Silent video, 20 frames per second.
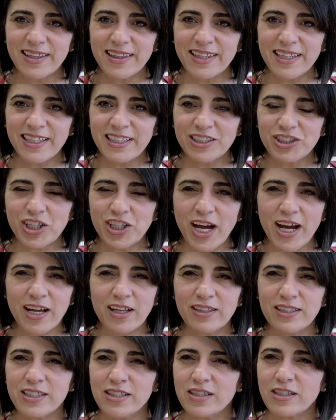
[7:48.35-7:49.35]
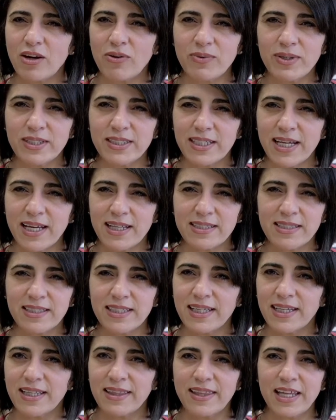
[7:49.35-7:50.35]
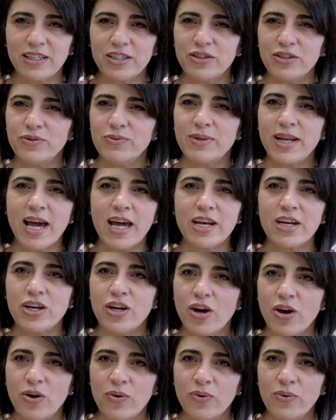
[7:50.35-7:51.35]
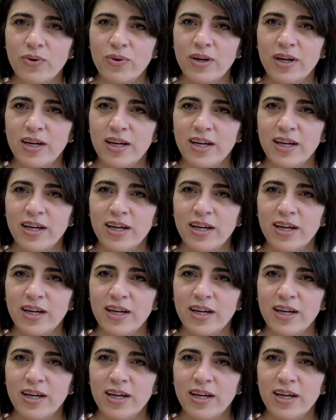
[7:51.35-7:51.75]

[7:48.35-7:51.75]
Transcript: the child is so intense, they do not know.